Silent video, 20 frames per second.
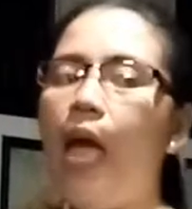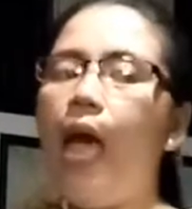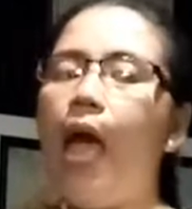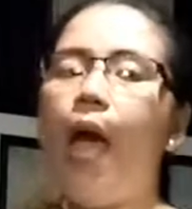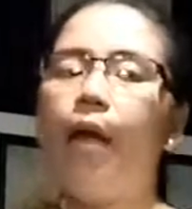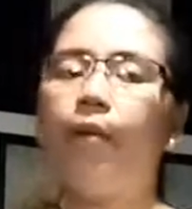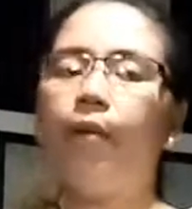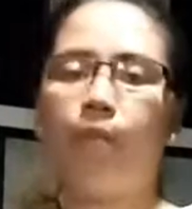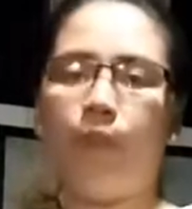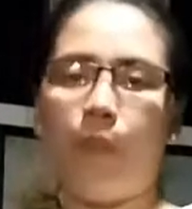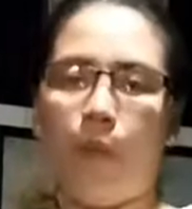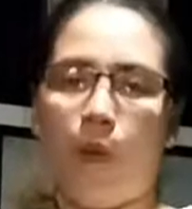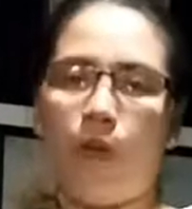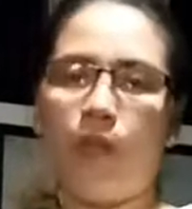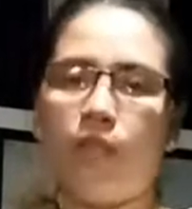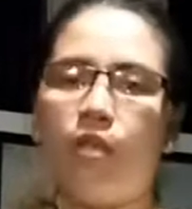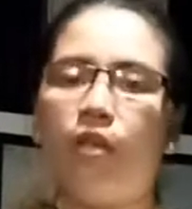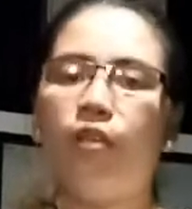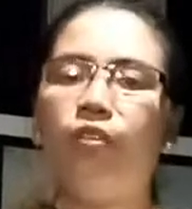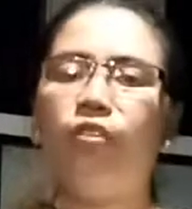and
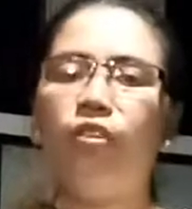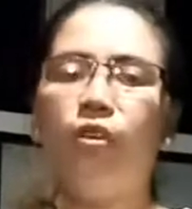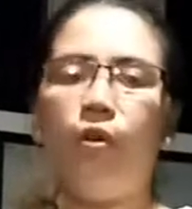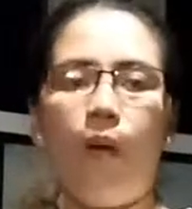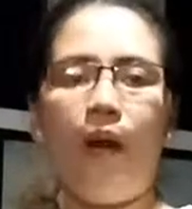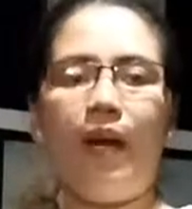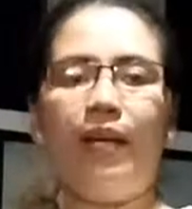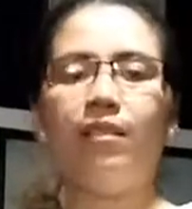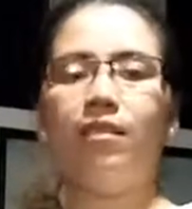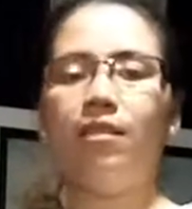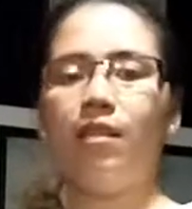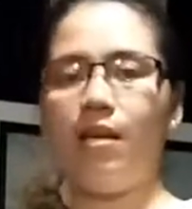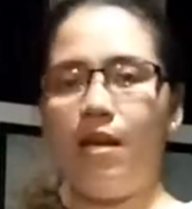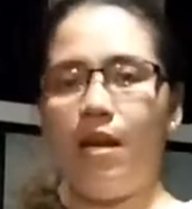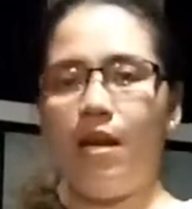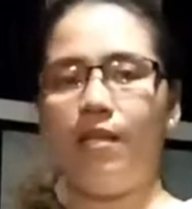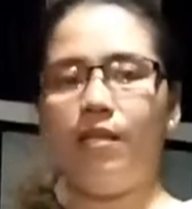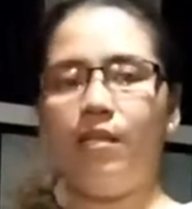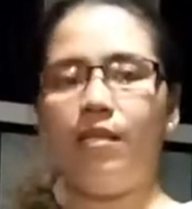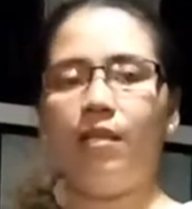bold new
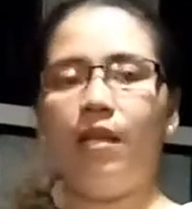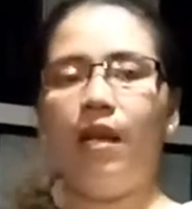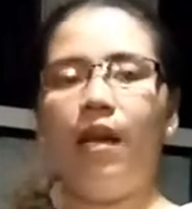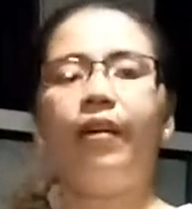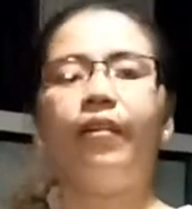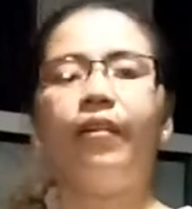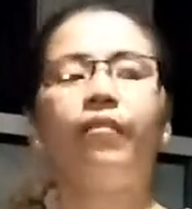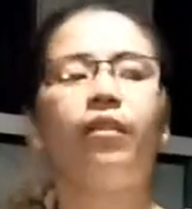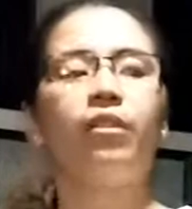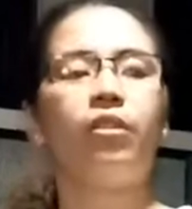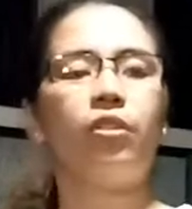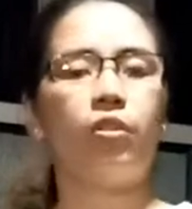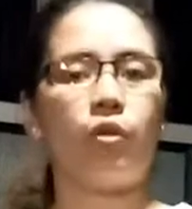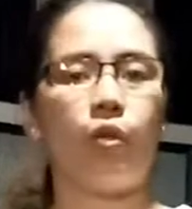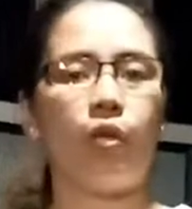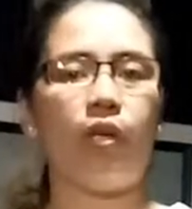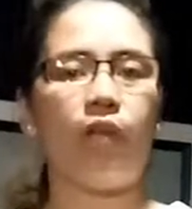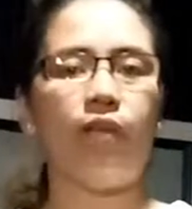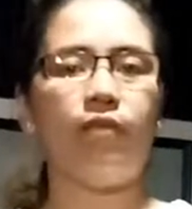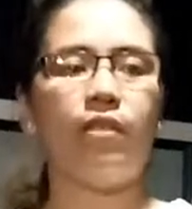ideas that
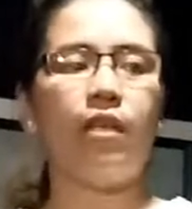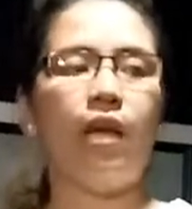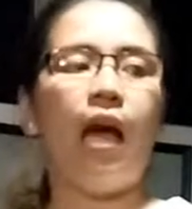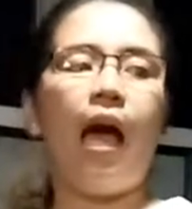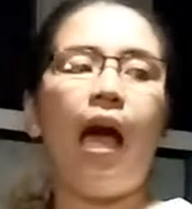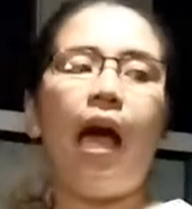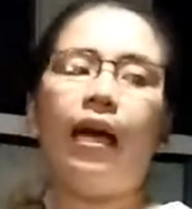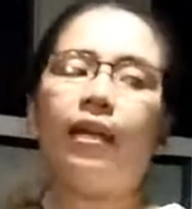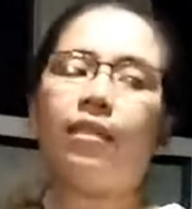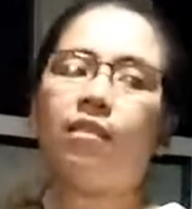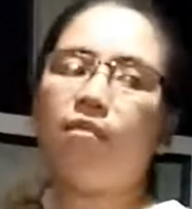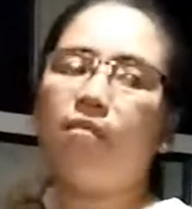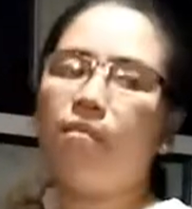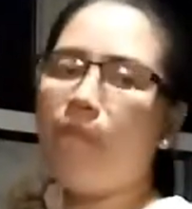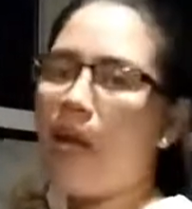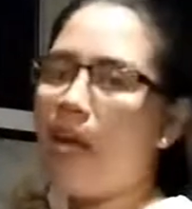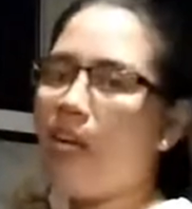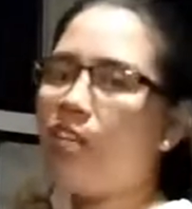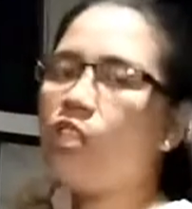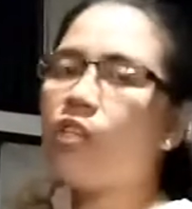serves as a
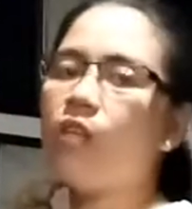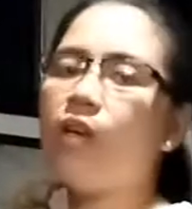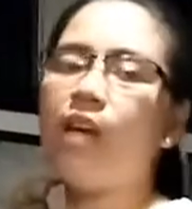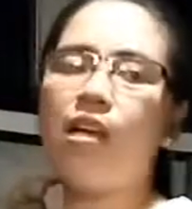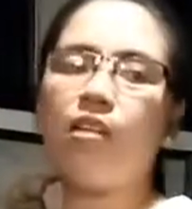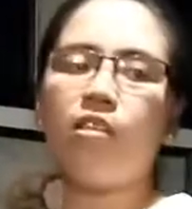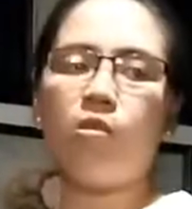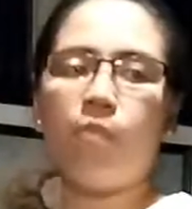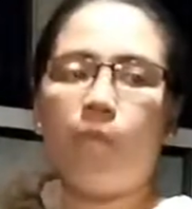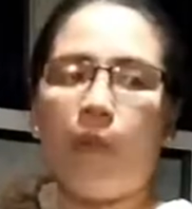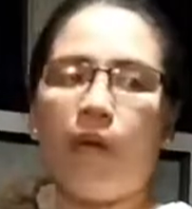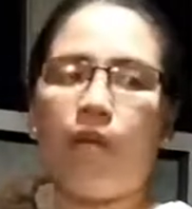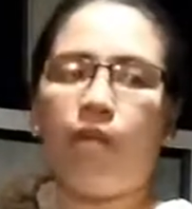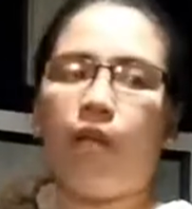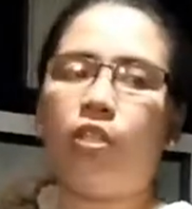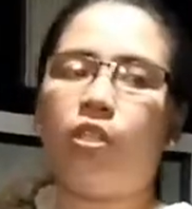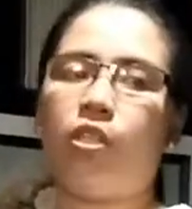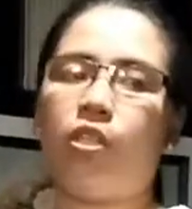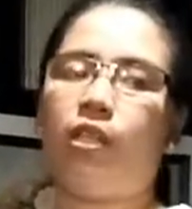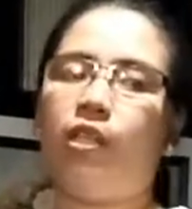major
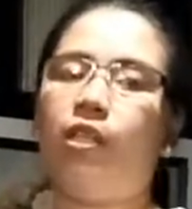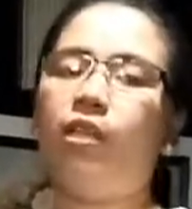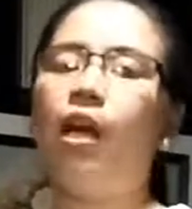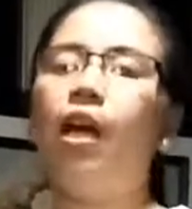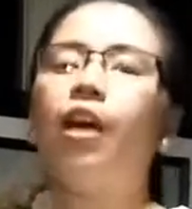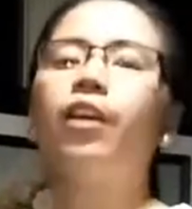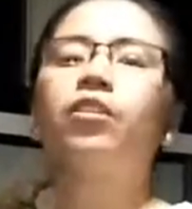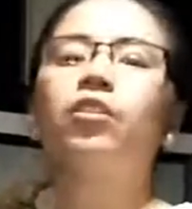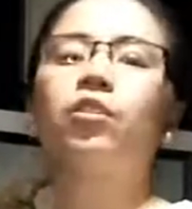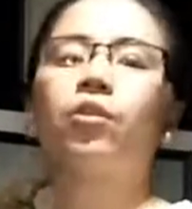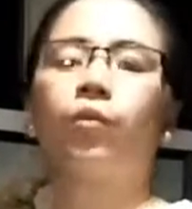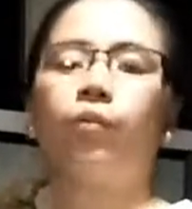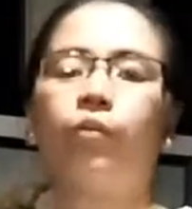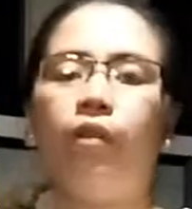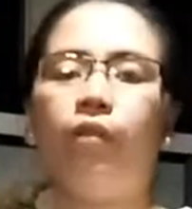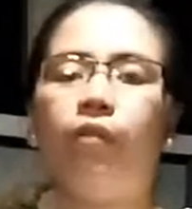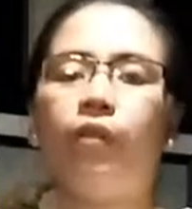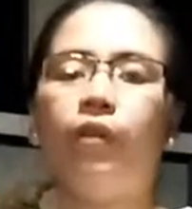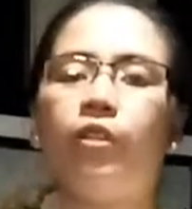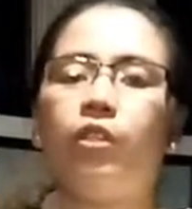inspiration to
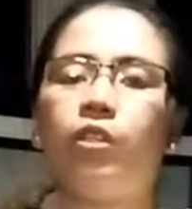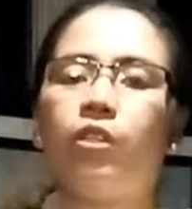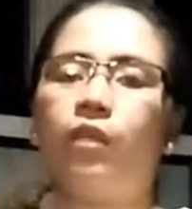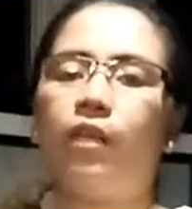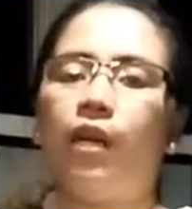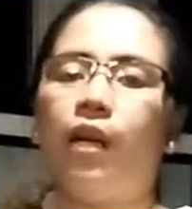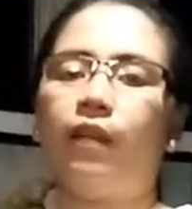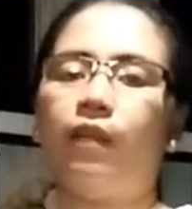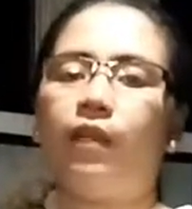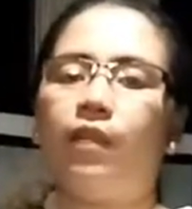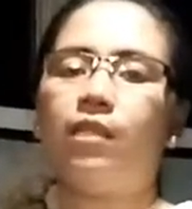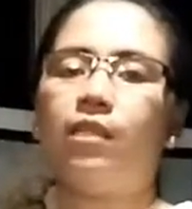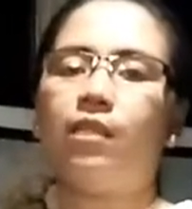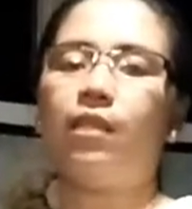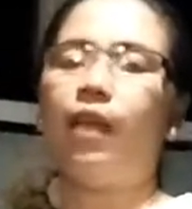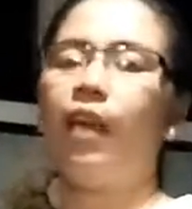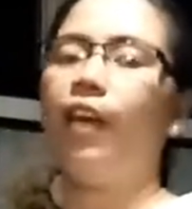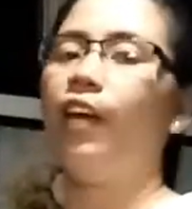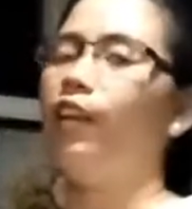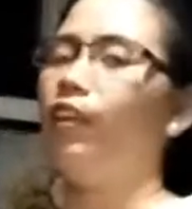
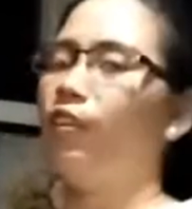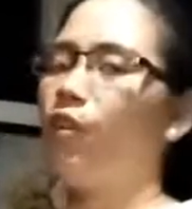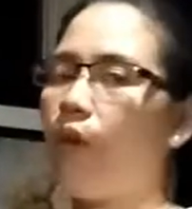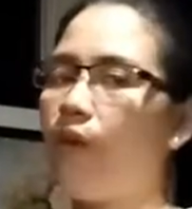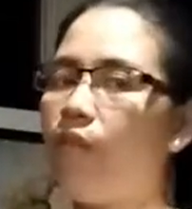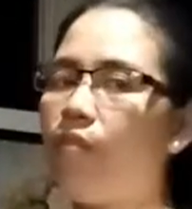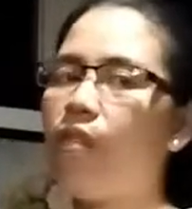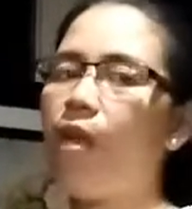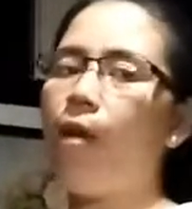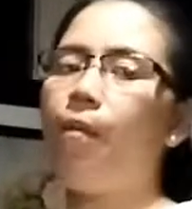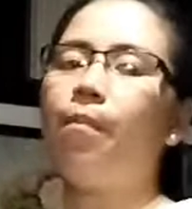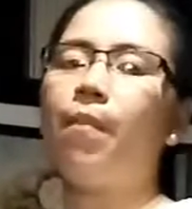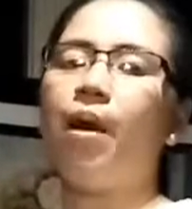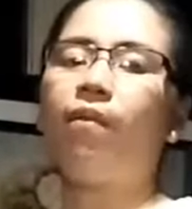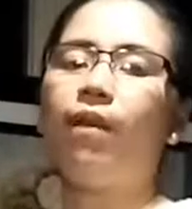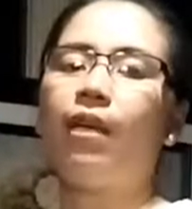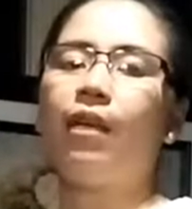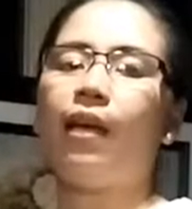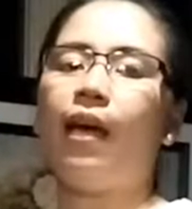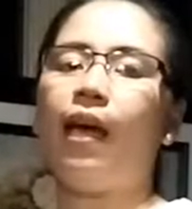revolutionaries in North
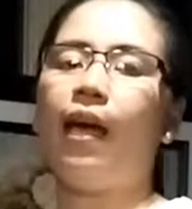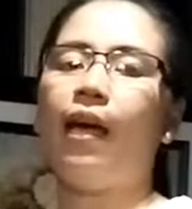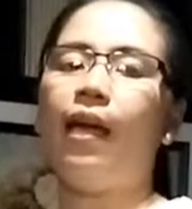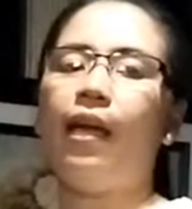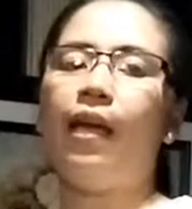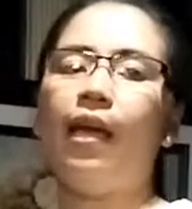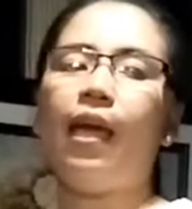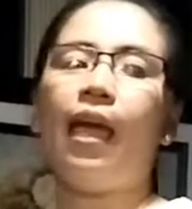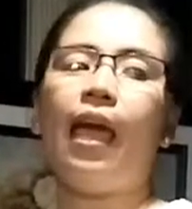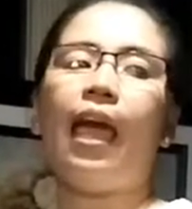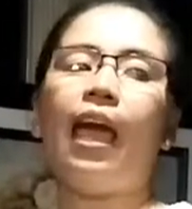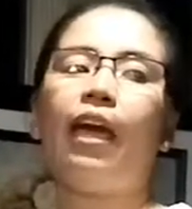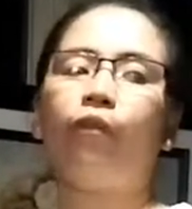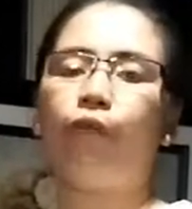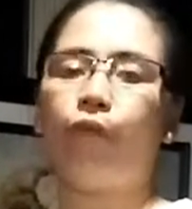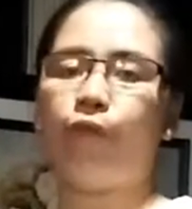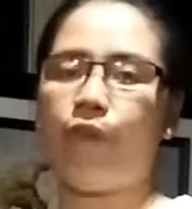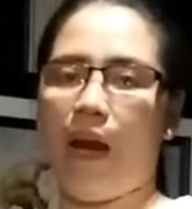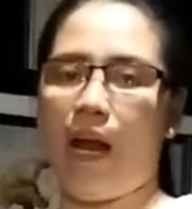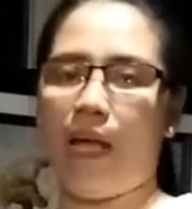America
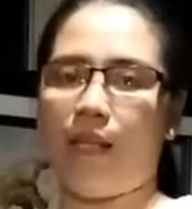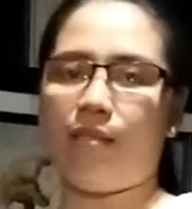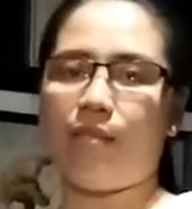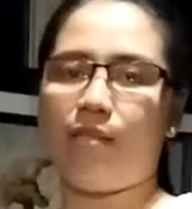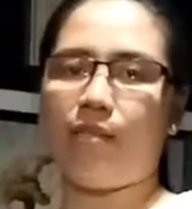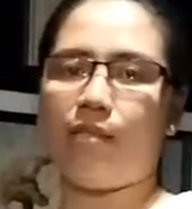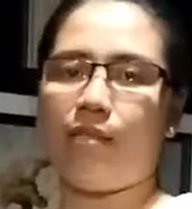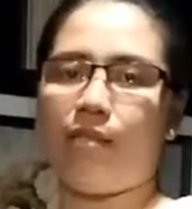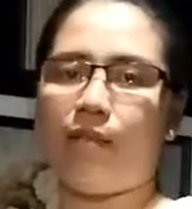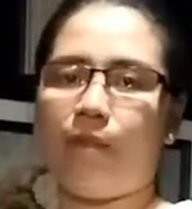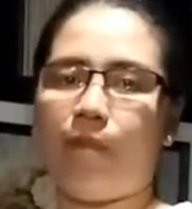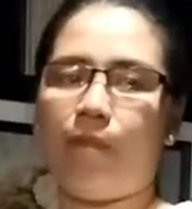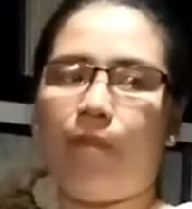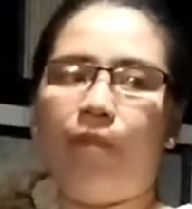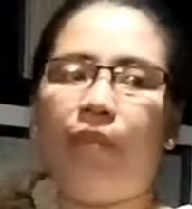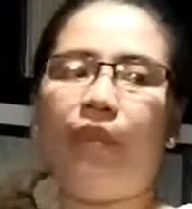and France.